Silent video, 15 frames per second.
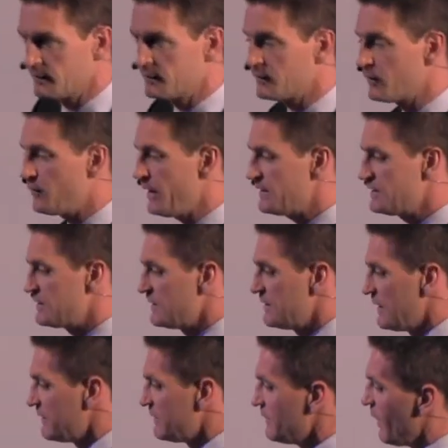So the question
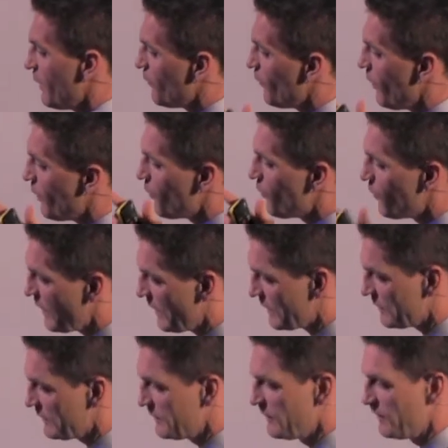is not what
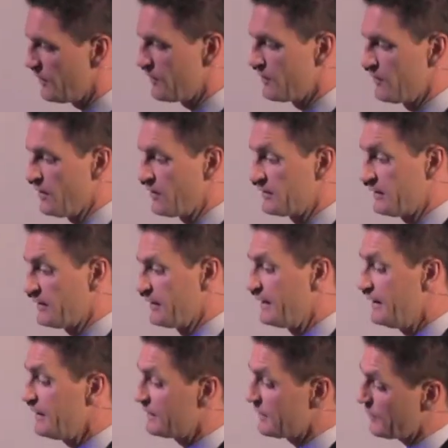will, or sorry,
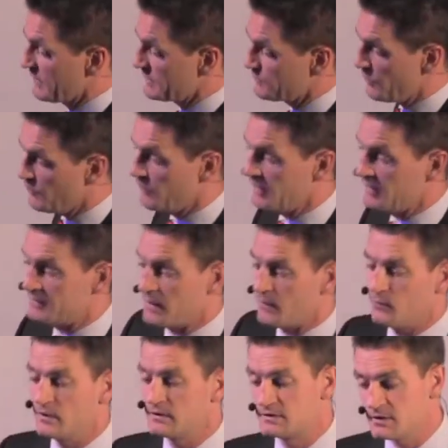it is the question what will,
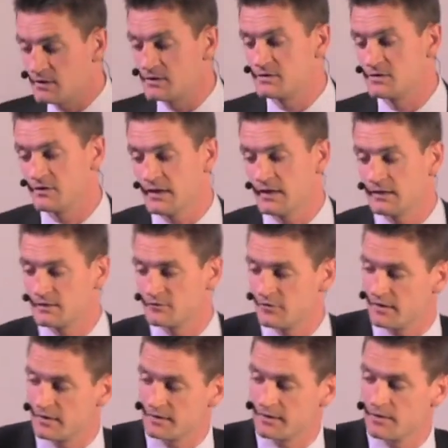not what does your
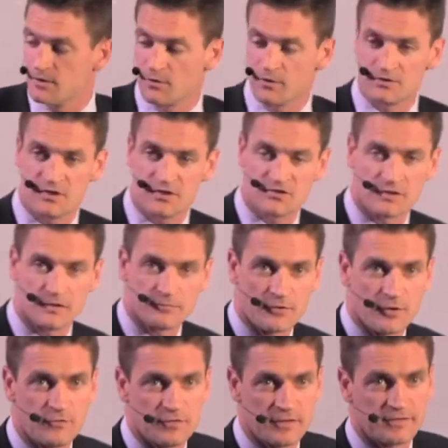electronic or digital
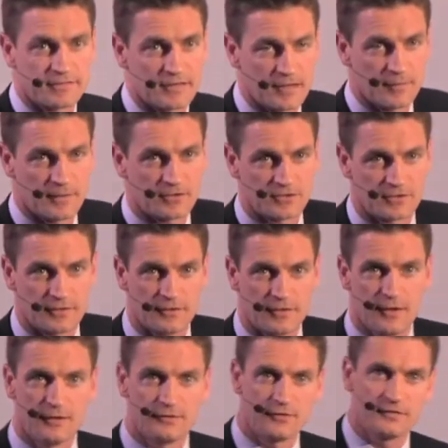profile say about you.
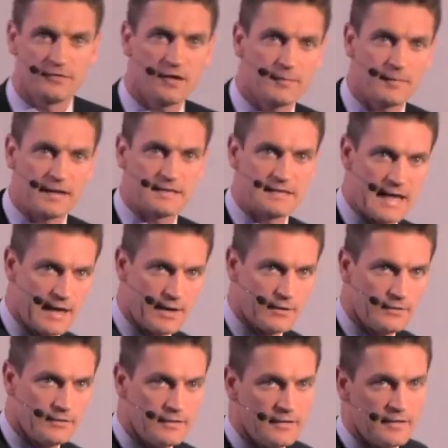So it's not about
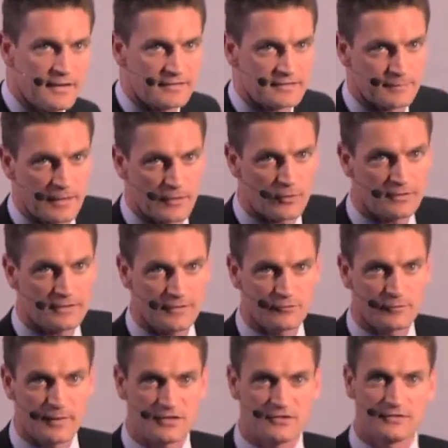now, it's about all the
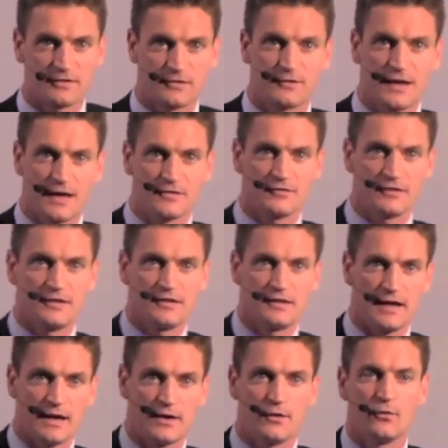information that they're gathering you
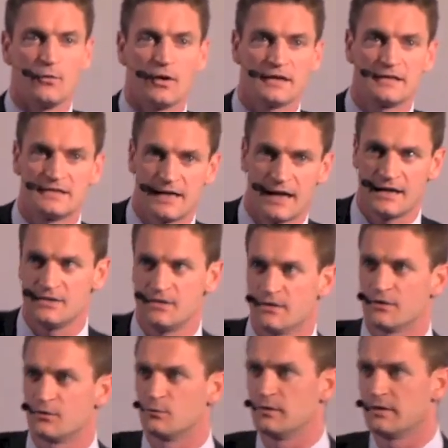now, what in 10
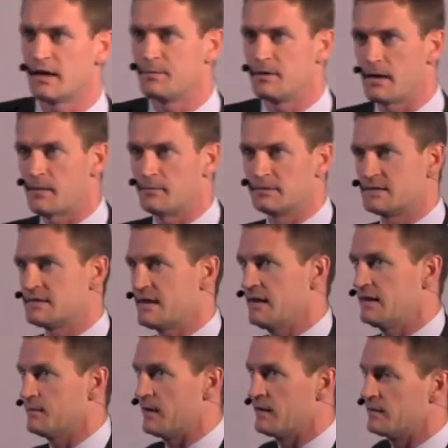years will they be able to
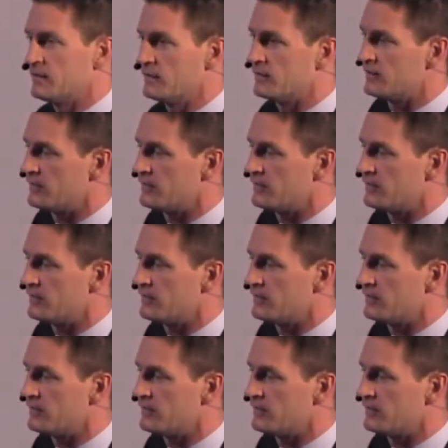tell about you?